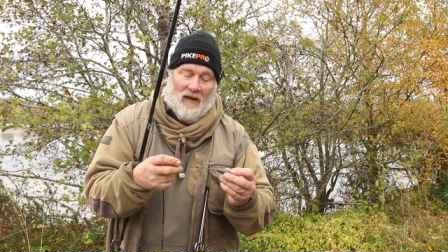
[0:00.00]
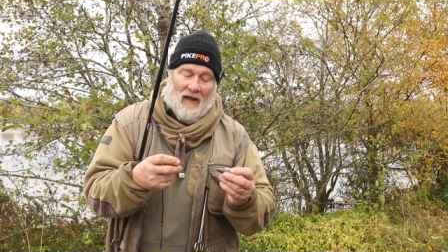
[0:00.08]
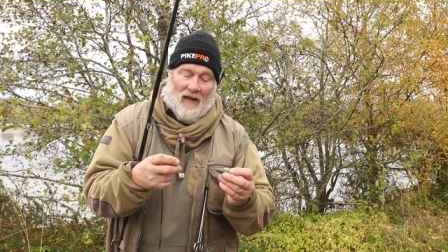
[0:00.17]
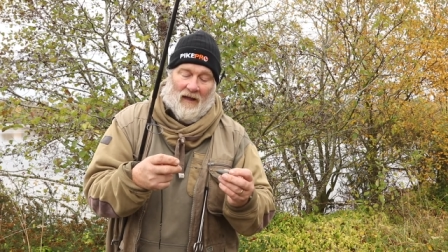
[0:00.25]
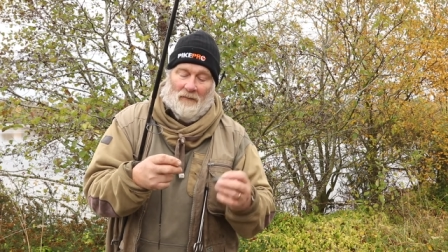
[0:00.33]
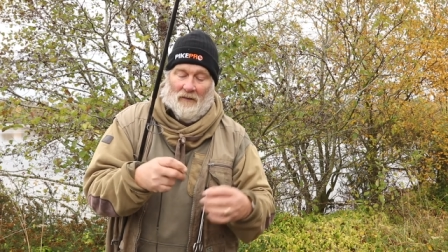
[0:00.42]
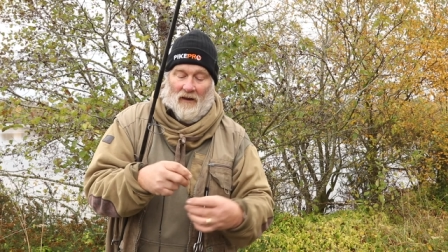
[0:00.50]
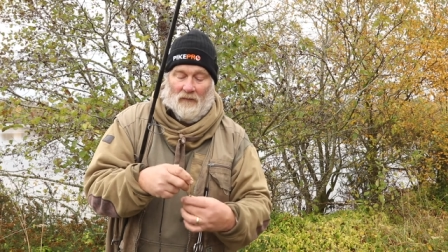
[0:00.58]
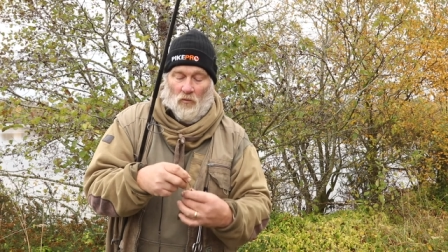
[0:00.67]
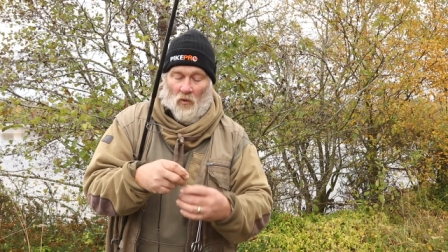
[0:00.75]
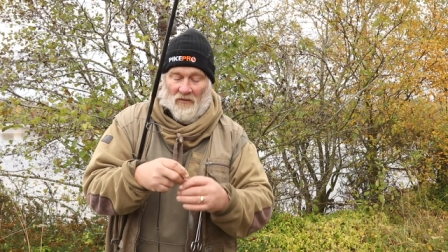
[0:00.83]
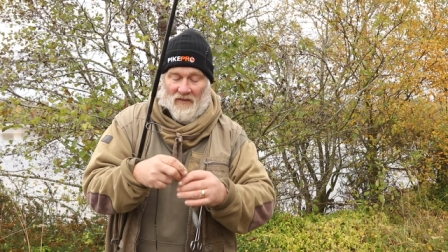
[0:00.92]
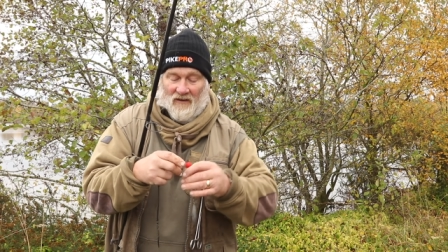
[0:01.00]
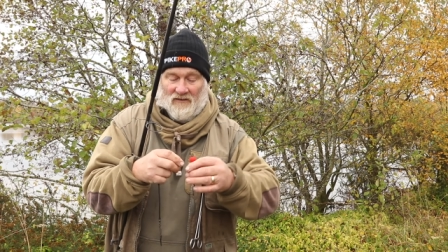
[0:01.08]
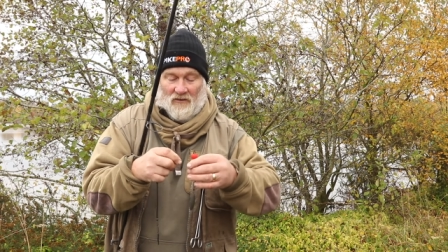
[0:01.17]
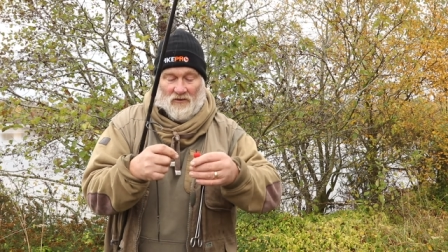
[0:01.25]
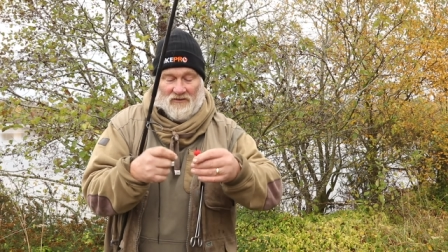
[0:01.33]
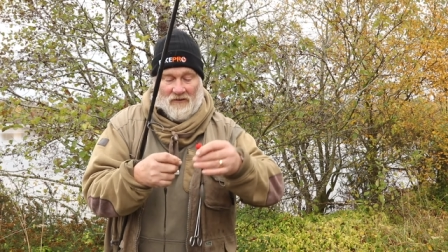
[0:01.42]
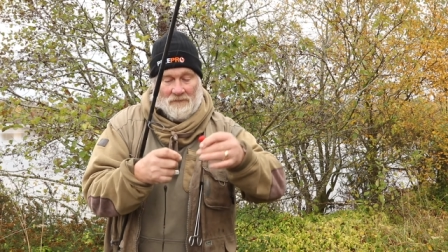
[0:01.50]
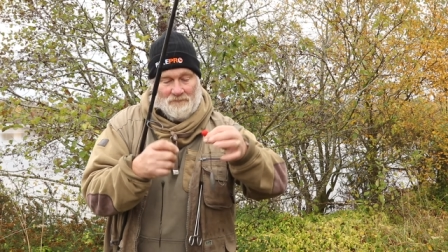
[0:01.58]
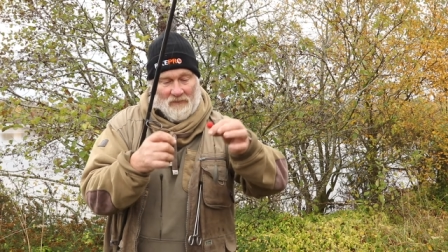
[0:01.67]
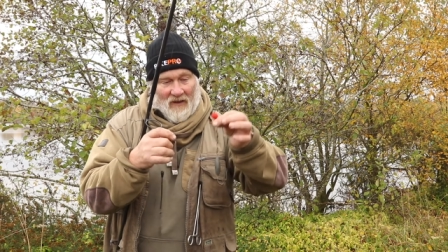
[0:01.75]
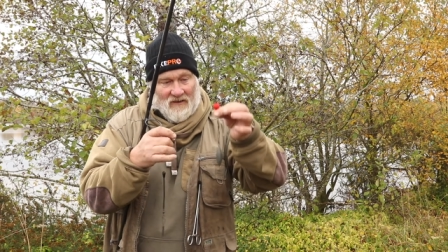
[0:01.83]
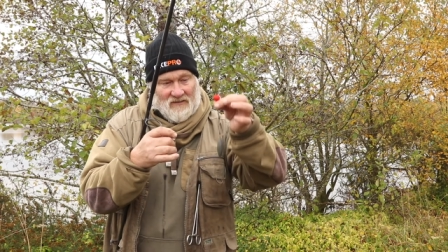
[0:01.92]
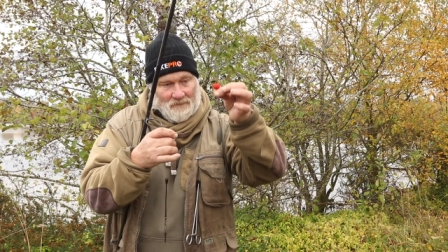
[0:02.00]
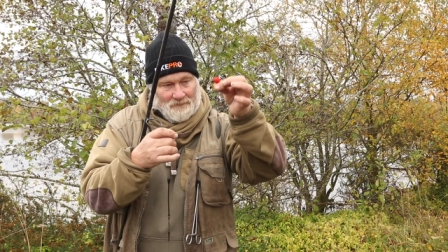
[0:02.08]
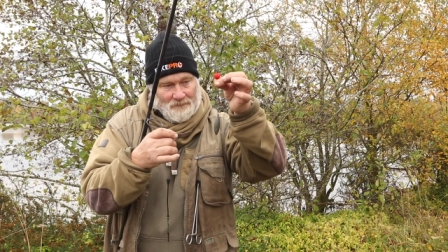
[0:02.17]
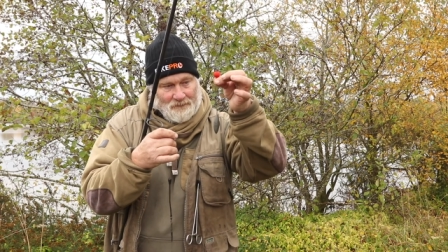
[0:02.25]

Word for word: Uh, and what that does is